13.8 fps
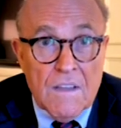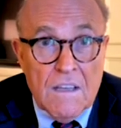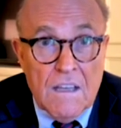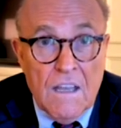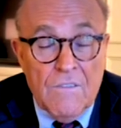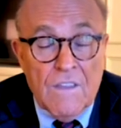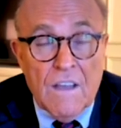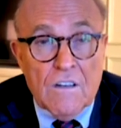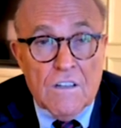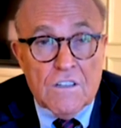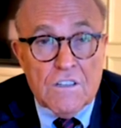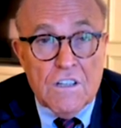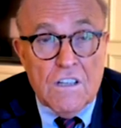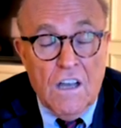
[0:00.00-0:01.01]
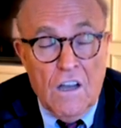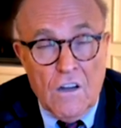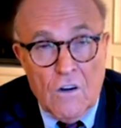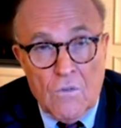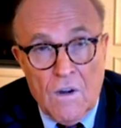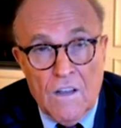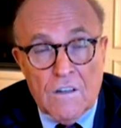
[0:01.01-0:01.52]
And then she hung
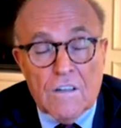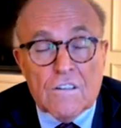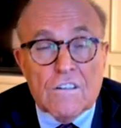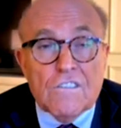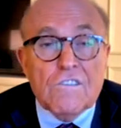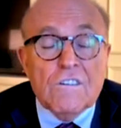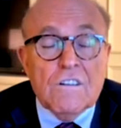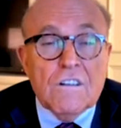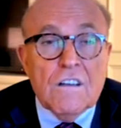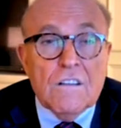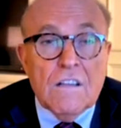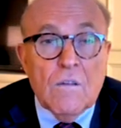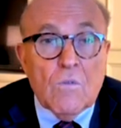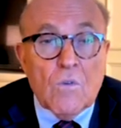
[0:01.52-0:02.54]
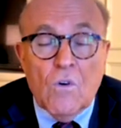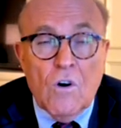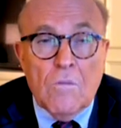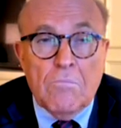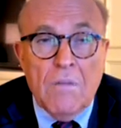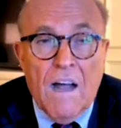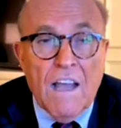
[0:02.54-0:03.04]
around and listened, and they were all
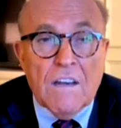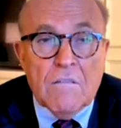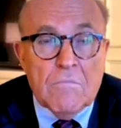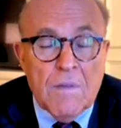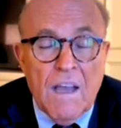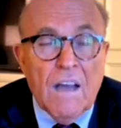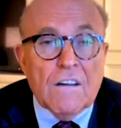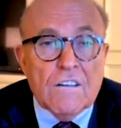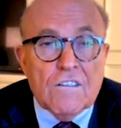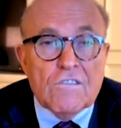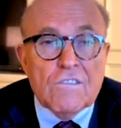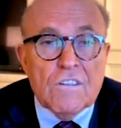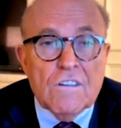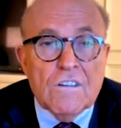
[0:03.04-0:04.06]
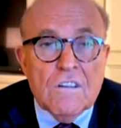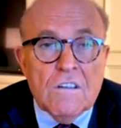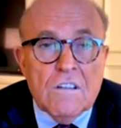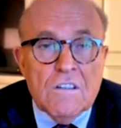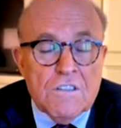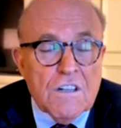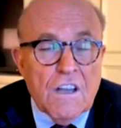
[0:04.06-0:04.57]
Biden ballots.
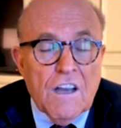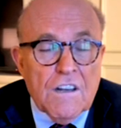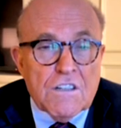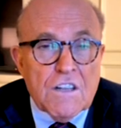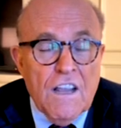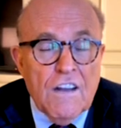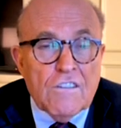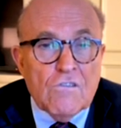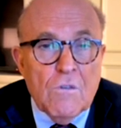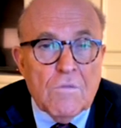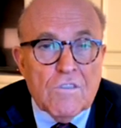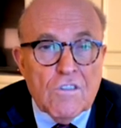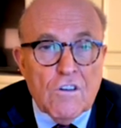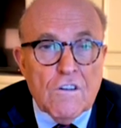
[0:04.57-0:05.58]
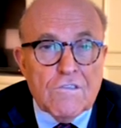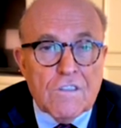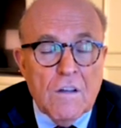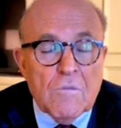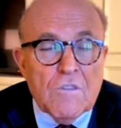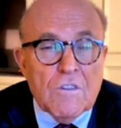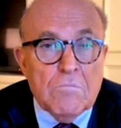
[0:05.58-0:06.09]
She got a chance to observe some
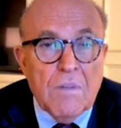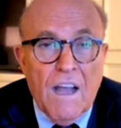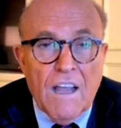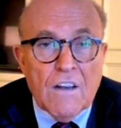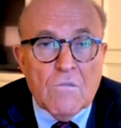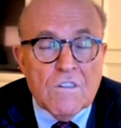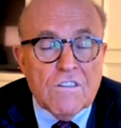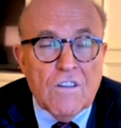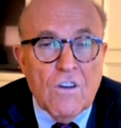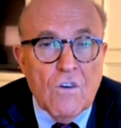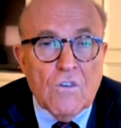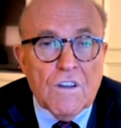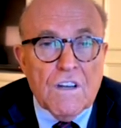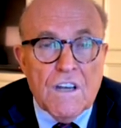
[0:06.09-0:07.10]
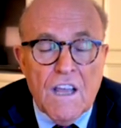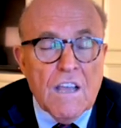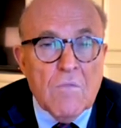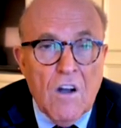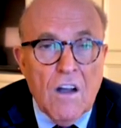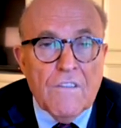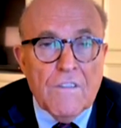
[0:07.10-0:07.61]
of them. Biden was the only name
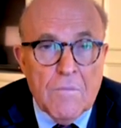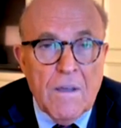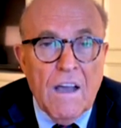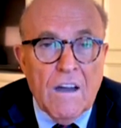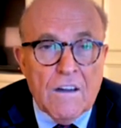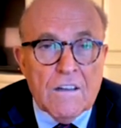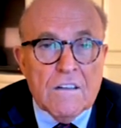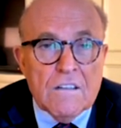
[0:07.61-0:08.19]
on the ballot.